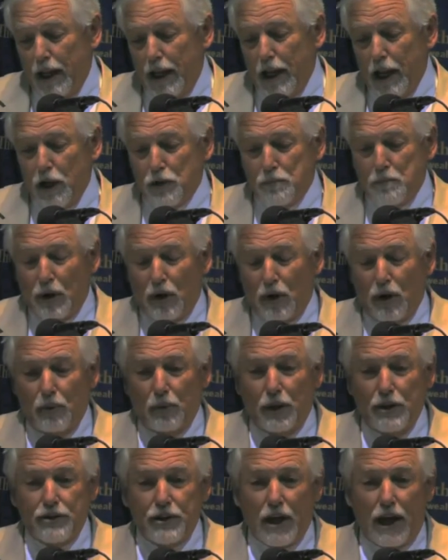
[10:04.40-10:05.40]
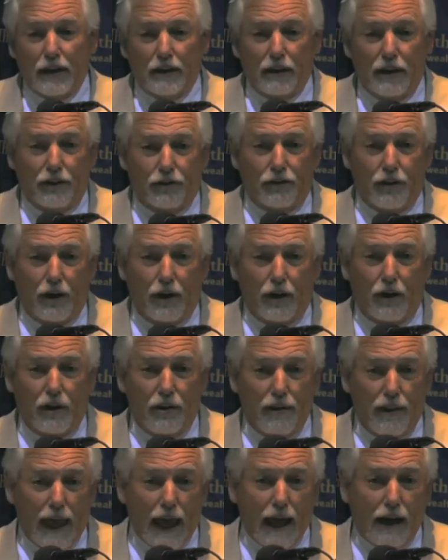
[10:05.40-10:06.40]
Haight-Ashbury Recycling Center.
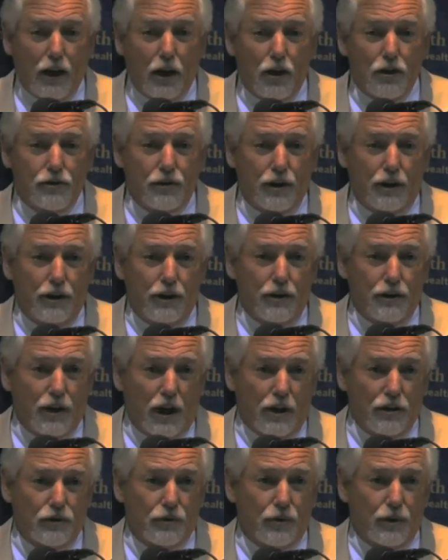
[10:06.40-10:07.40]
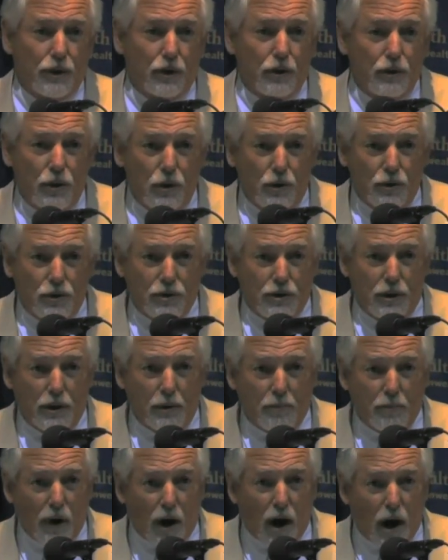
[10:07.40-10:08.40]
That is an industrial use
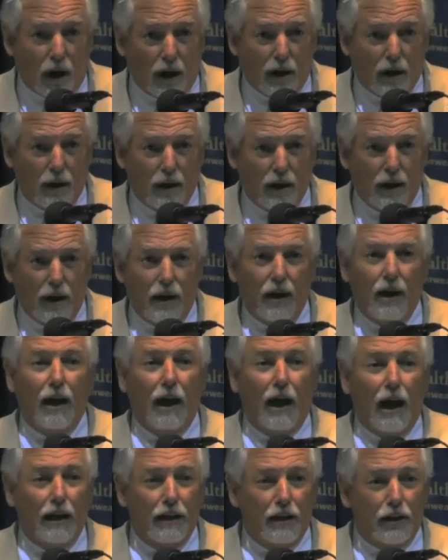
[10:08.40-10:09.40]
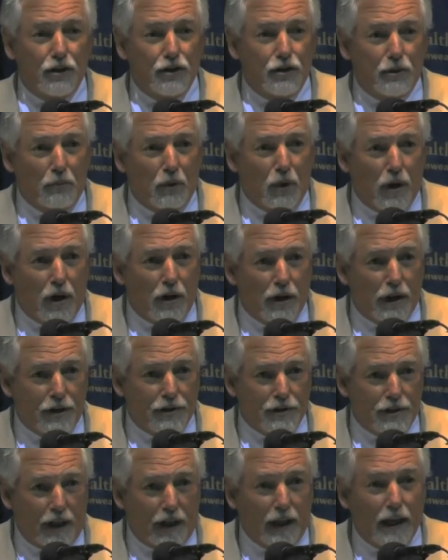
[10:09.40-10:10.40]
of the park. I hear some more
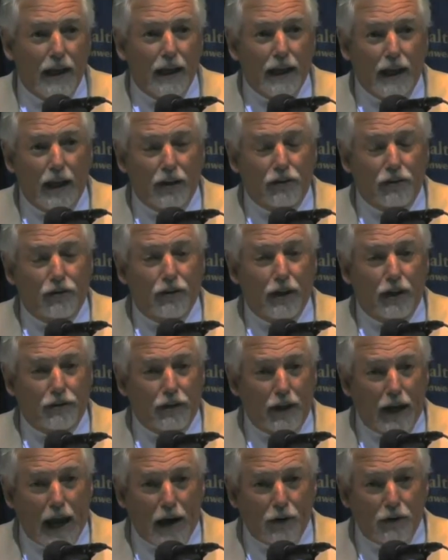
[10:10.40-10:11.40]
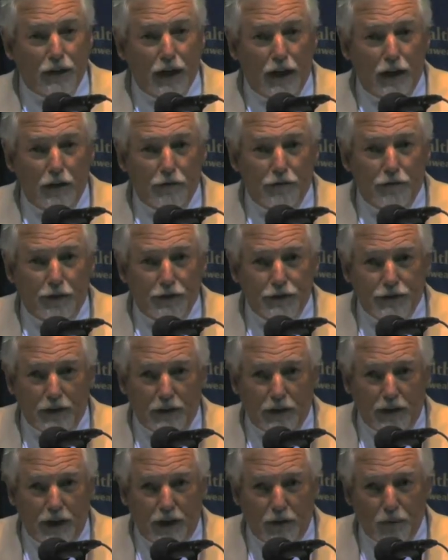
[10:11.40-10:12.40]
hissing. It's an outdated
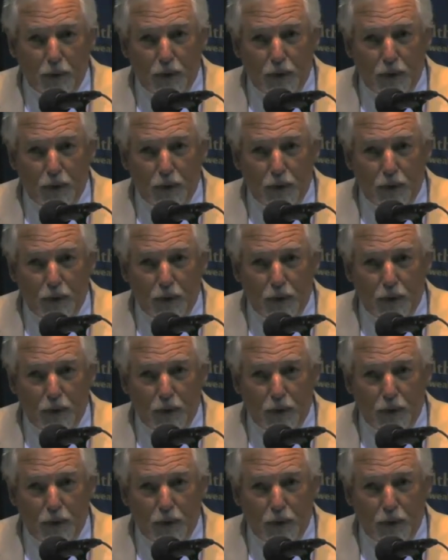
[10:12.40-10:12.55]
facility.